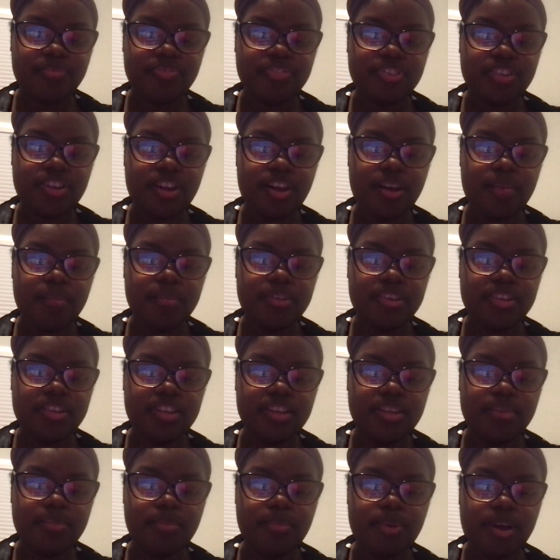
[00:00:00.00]

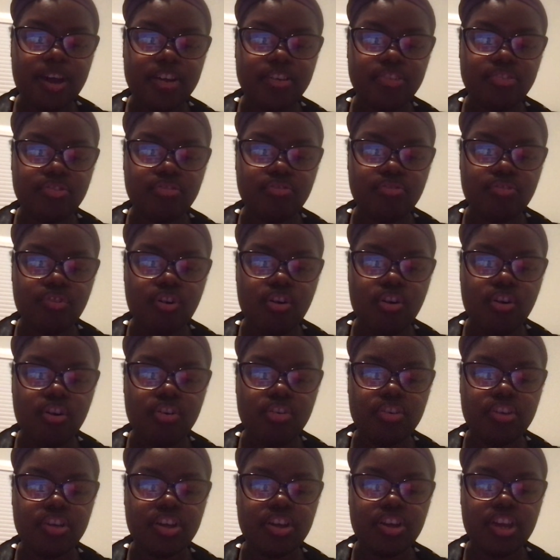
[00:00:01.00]
accompanied by
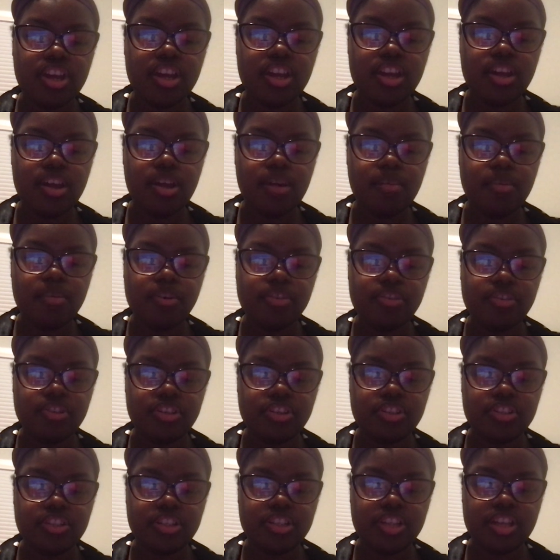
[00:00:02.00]
strong
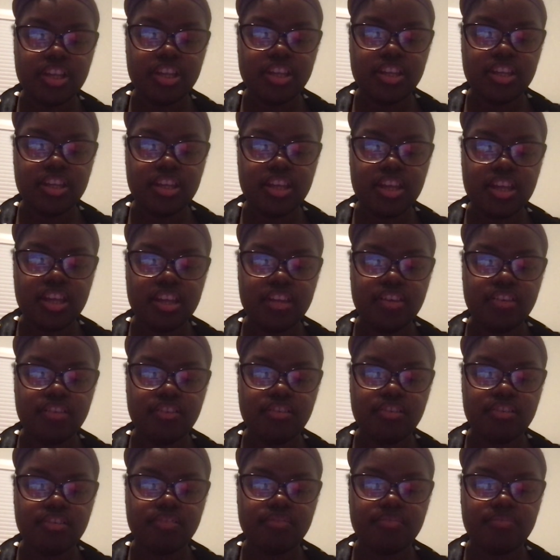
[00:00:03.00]
emotions like
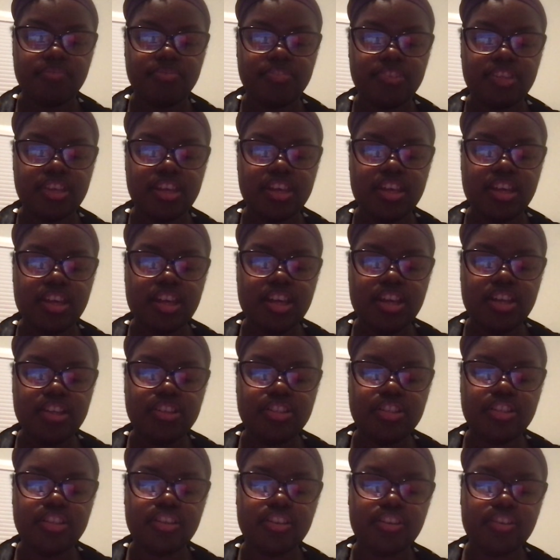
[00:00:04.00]
anger.
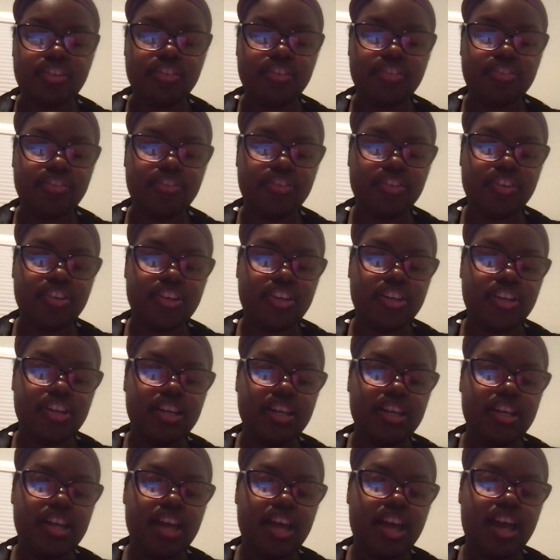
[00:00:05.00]
So,
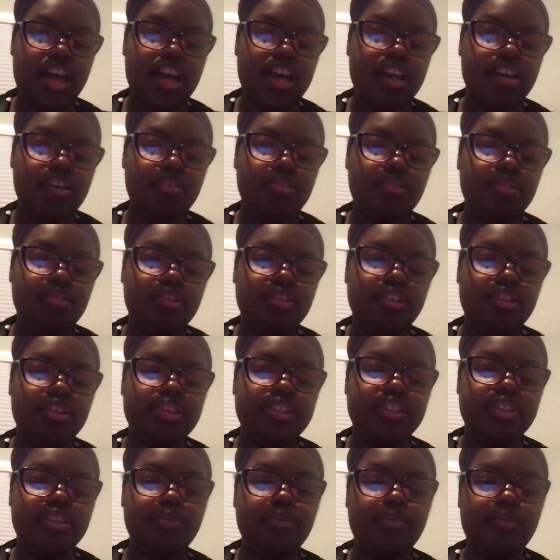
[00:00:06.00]

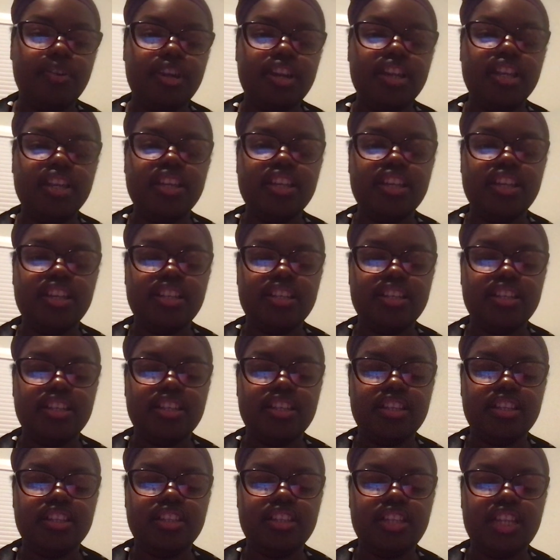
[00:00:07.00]
because what it
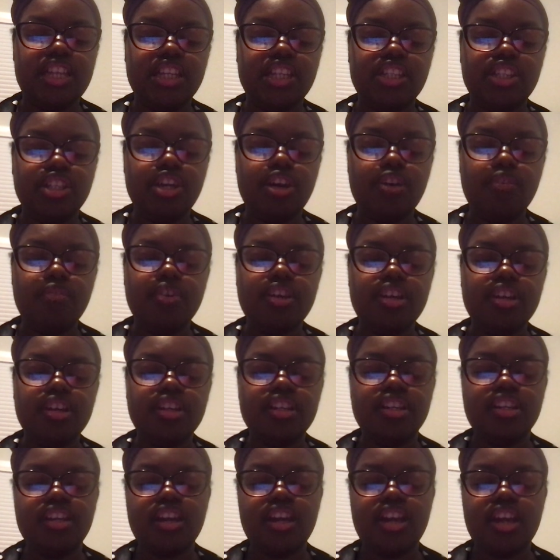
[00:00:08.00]
is they
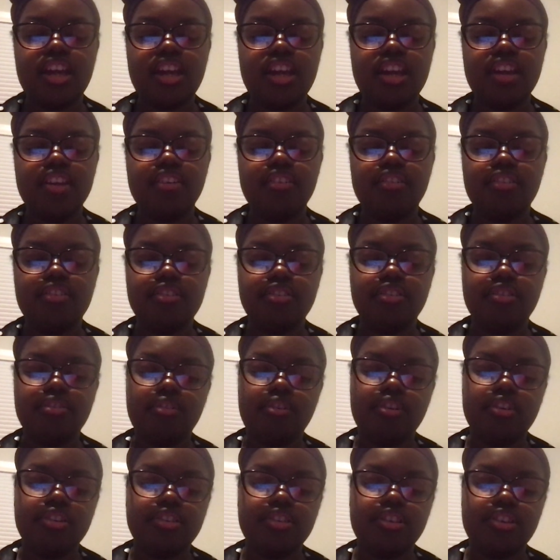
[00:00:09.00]
showing anger
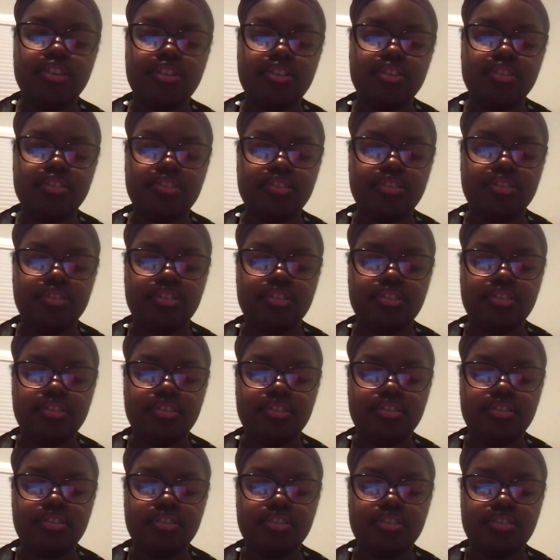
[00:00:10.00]
towards others.
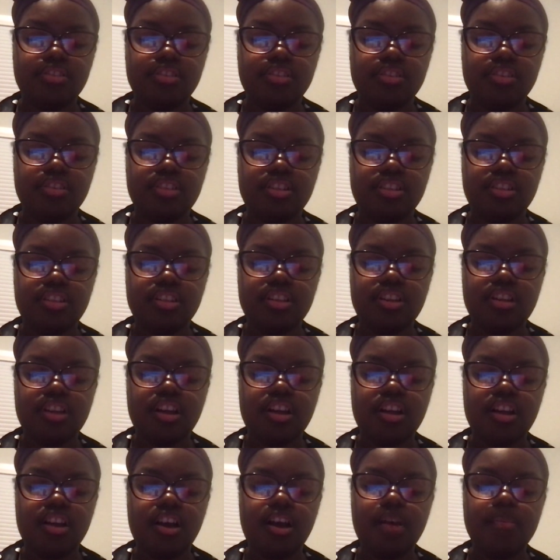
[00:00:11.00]

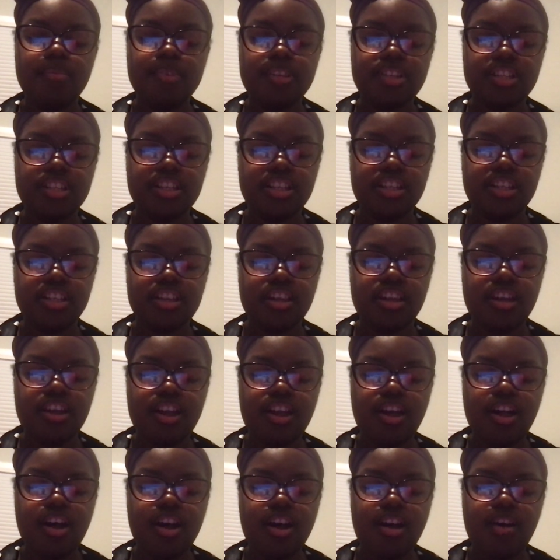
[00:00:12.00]
Accompany.
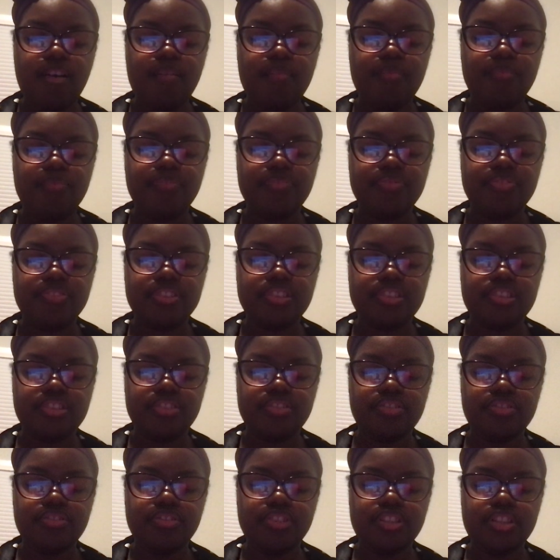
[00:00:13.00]

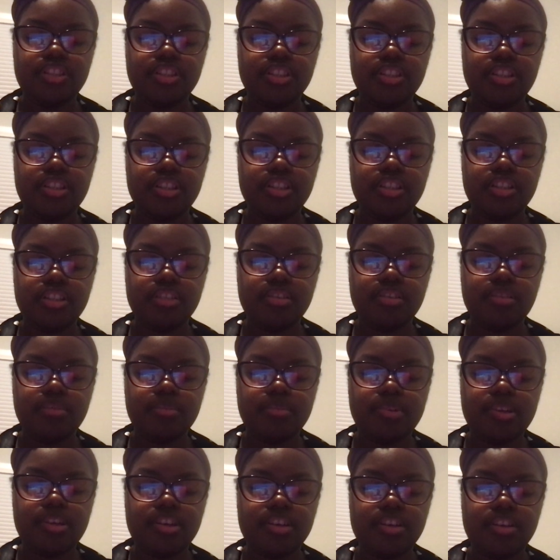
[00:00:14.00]
Let me see. Let's go
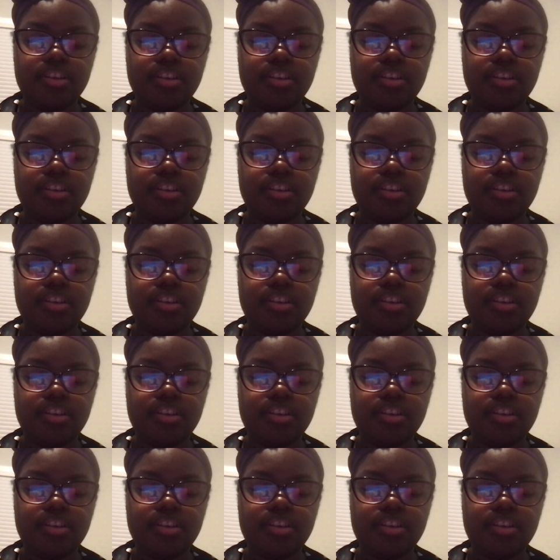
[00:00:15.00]
back.